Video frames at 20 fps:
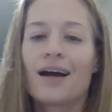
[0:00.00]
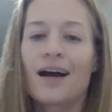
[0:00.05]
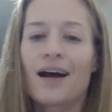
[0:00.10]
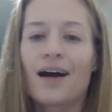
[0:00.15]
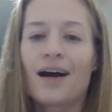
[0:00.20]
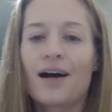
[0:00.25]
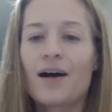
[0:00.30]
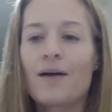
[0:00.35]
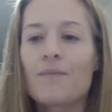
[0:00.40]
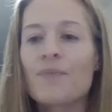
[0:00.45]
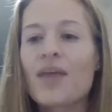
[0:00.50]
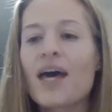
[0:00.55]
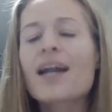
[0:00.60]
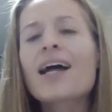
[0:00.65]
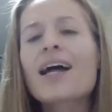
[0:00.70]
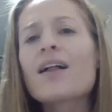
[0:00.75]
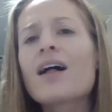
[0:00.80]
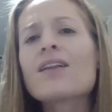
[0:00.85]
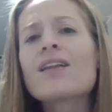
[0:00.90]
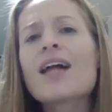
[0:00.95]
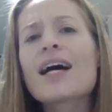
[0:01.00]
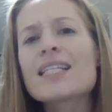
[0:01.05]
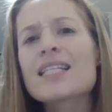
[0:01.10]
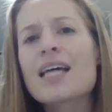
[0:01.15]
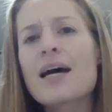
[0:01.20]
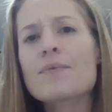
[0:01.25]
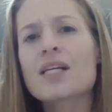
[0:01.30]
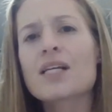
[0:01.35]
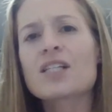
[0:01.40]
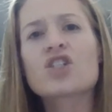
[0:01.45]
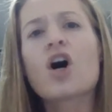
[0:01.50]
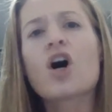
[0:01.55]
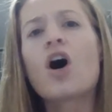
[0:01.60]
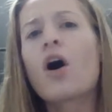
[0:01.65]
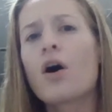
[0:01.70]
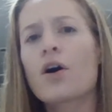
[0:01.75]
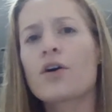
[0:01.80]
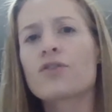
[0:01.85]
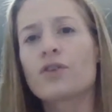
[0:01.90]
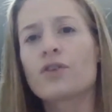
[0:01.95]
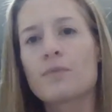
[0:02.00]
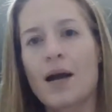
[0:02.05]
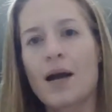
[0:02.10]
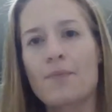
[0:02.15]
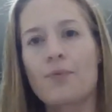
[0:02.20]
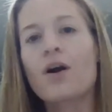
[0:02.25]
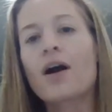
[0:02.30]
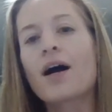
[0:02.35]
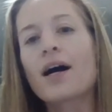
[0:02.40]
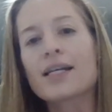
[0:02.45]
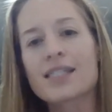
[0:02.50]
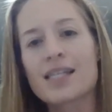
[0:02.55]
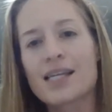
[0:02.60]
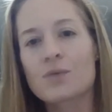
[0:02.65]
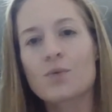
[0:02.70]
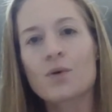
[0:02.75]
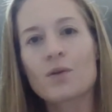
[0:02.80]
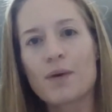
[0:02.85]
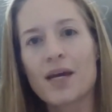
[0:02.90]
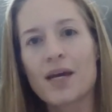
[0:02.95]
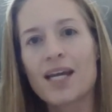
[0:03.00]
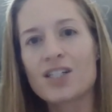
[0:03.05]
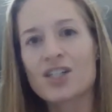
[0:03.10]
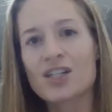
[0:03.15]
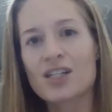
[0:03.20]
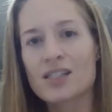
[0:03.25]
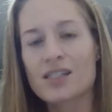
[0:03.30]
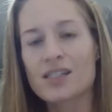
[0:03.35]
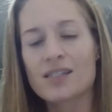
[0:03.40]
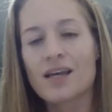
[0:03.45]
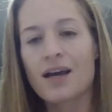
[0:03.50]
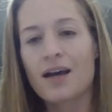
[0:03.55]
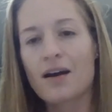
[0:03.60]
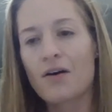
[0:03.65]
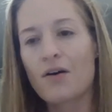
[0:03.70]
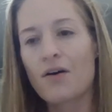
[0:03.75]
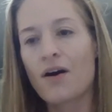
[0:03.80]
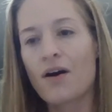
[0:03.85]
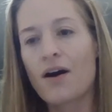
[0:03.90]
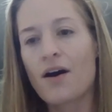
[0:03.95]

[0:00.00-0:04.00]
And a lot of times I talk through my process with patients now.